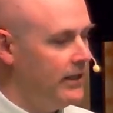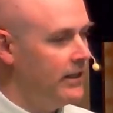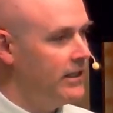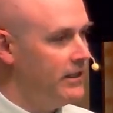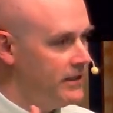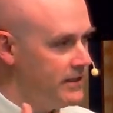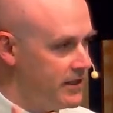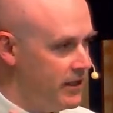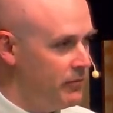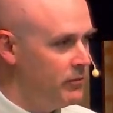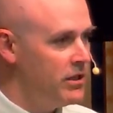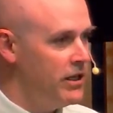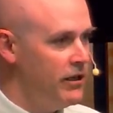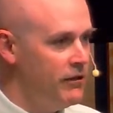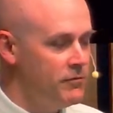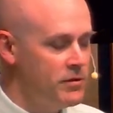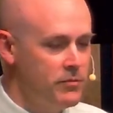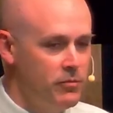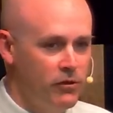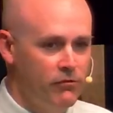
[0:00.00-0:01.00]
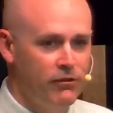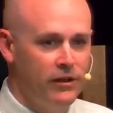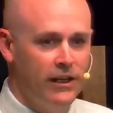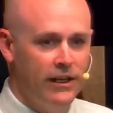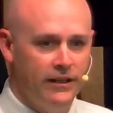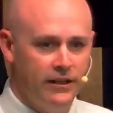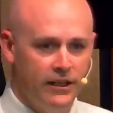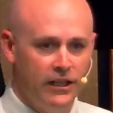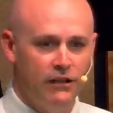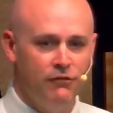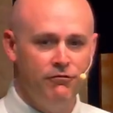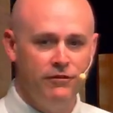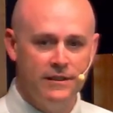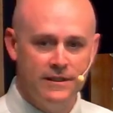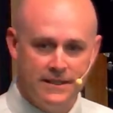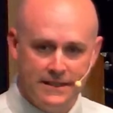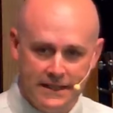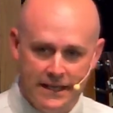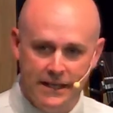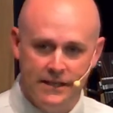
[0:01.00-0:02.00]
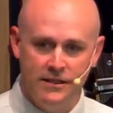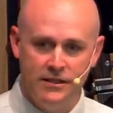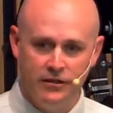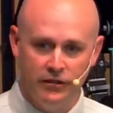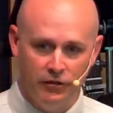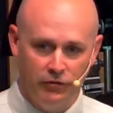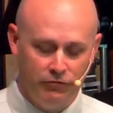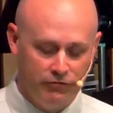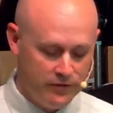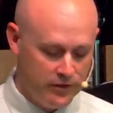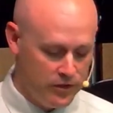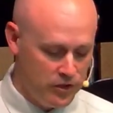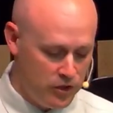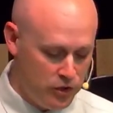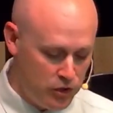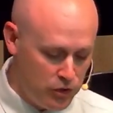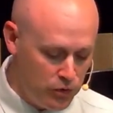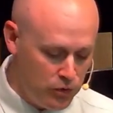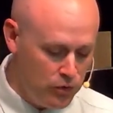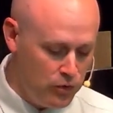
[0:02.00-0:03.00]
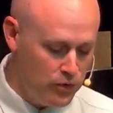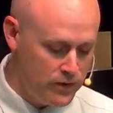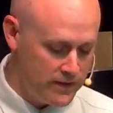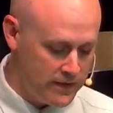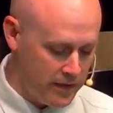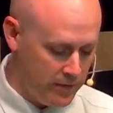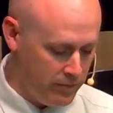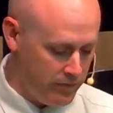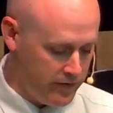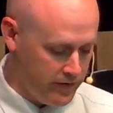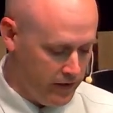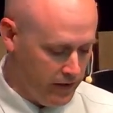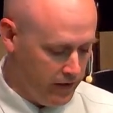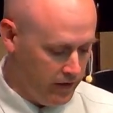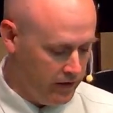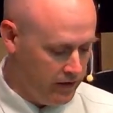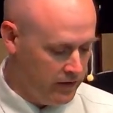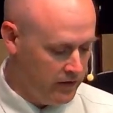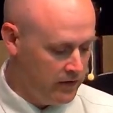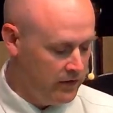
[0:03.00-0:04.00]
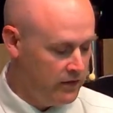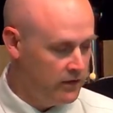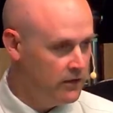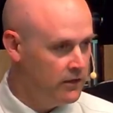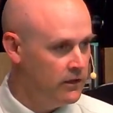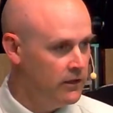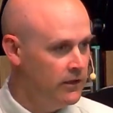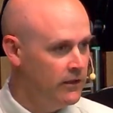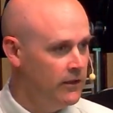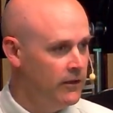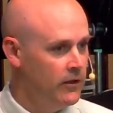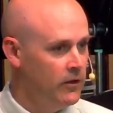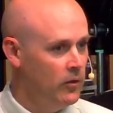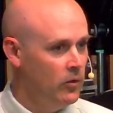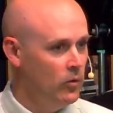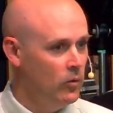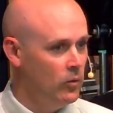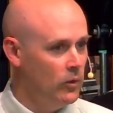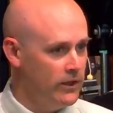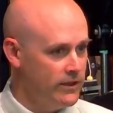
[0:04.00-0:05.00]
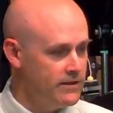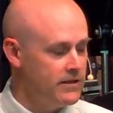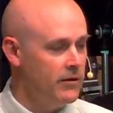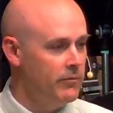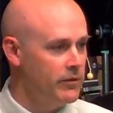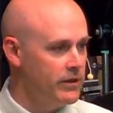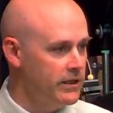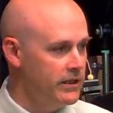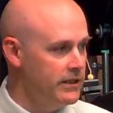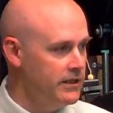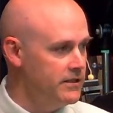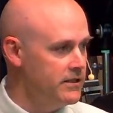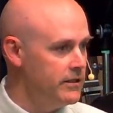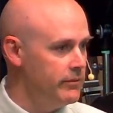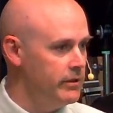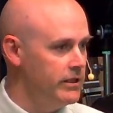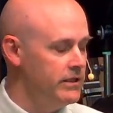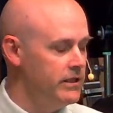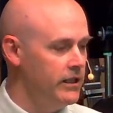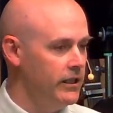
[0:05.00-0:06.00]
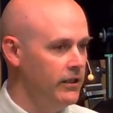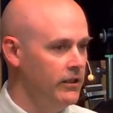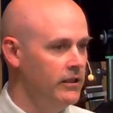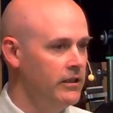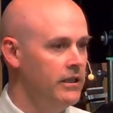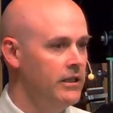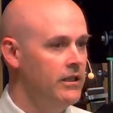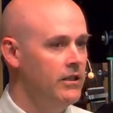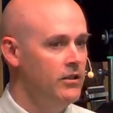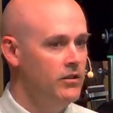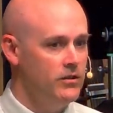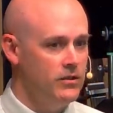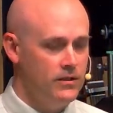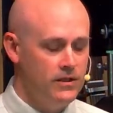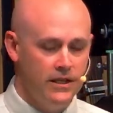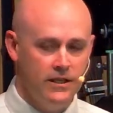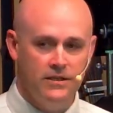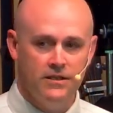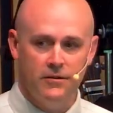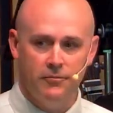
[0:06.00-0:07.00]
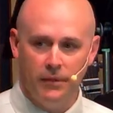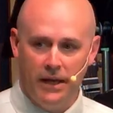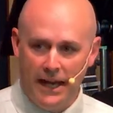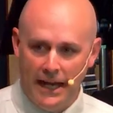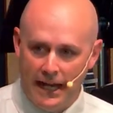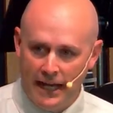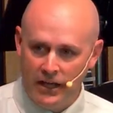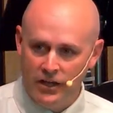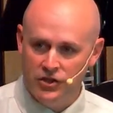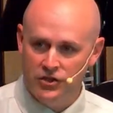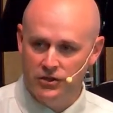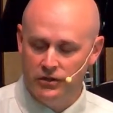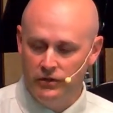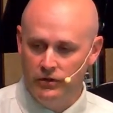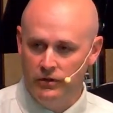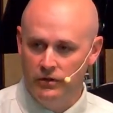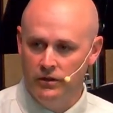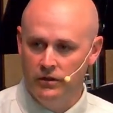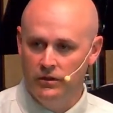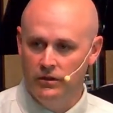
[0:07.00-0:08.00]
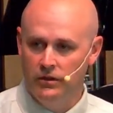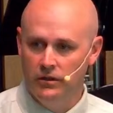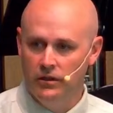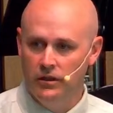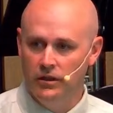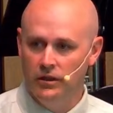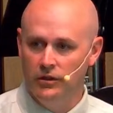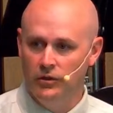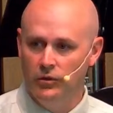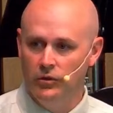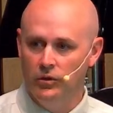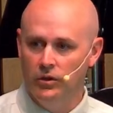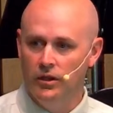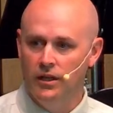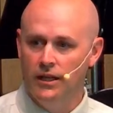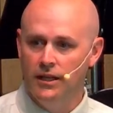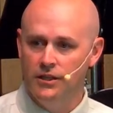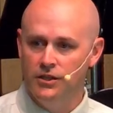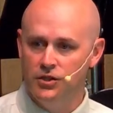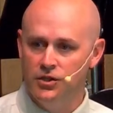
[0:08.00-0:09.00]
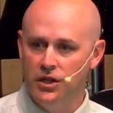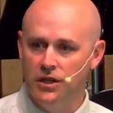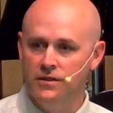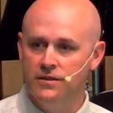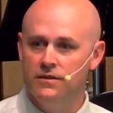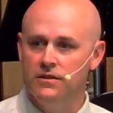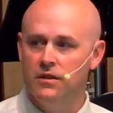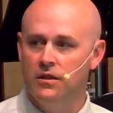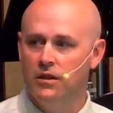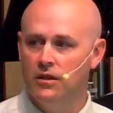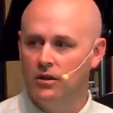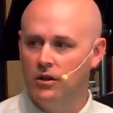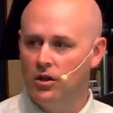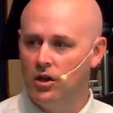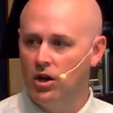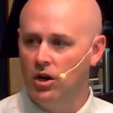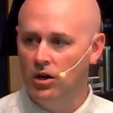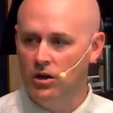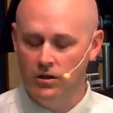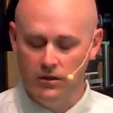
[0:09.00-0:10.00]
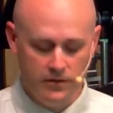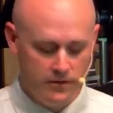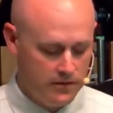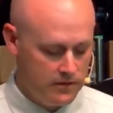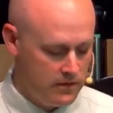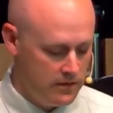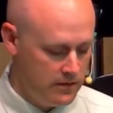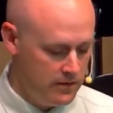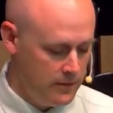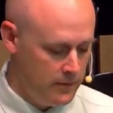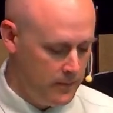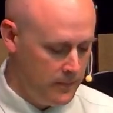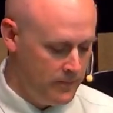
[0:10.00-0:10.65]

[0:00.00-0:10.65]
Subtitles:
It can sometimes provide enough incentive to do something when something needs to be done, to take some action in a just cause.